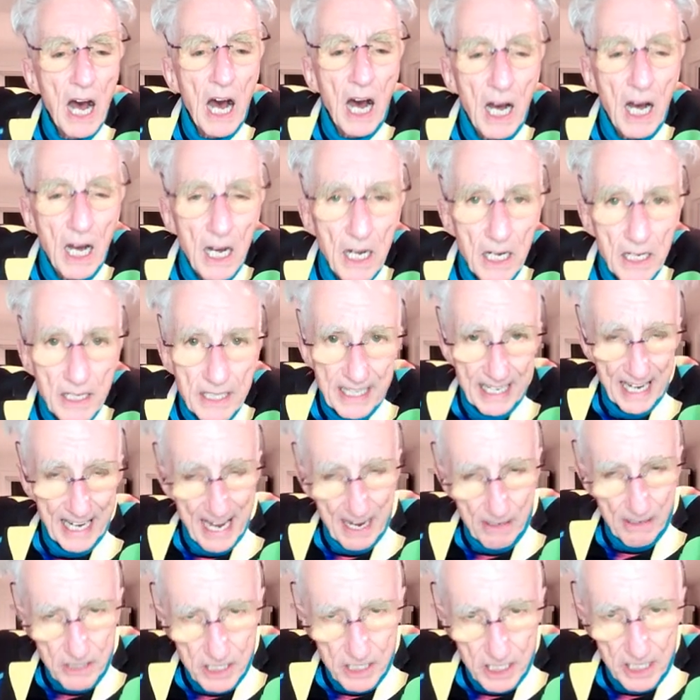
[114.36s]
HUD
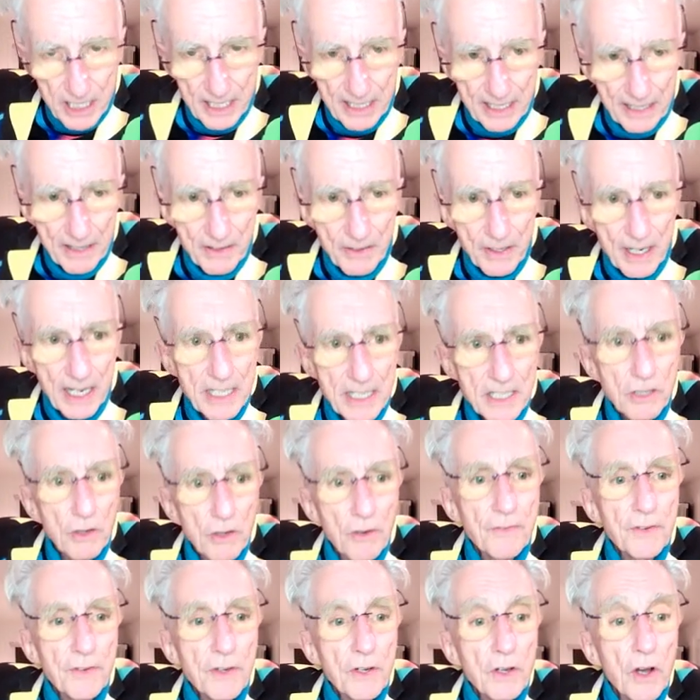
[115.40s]
counseling. Okay, so
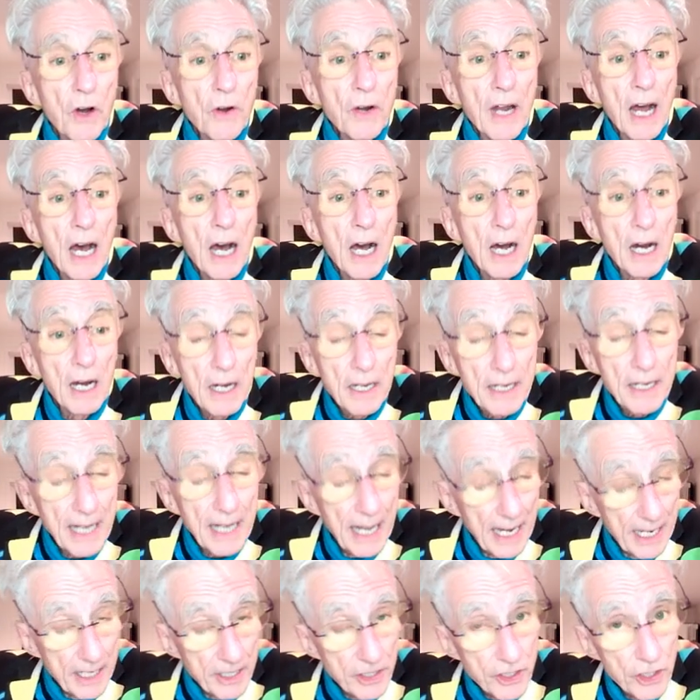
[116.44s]
if you go to HUD,
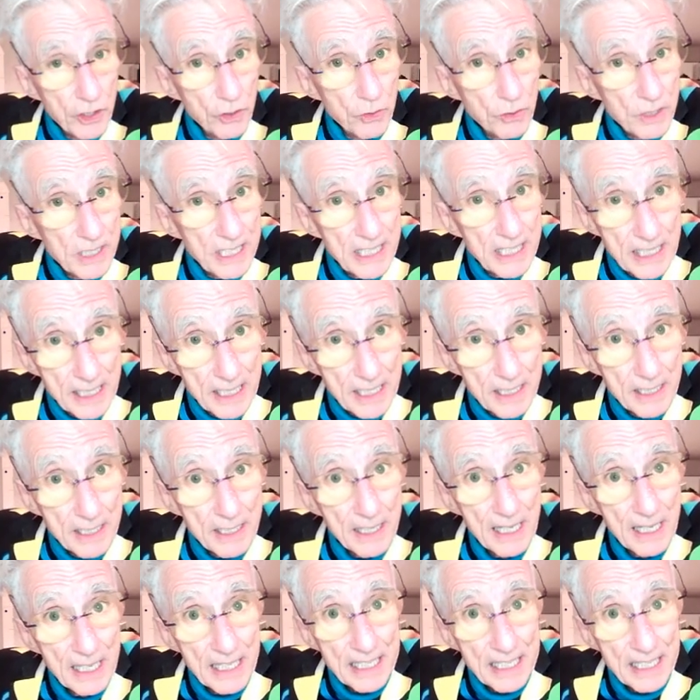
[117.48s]
H-U-D,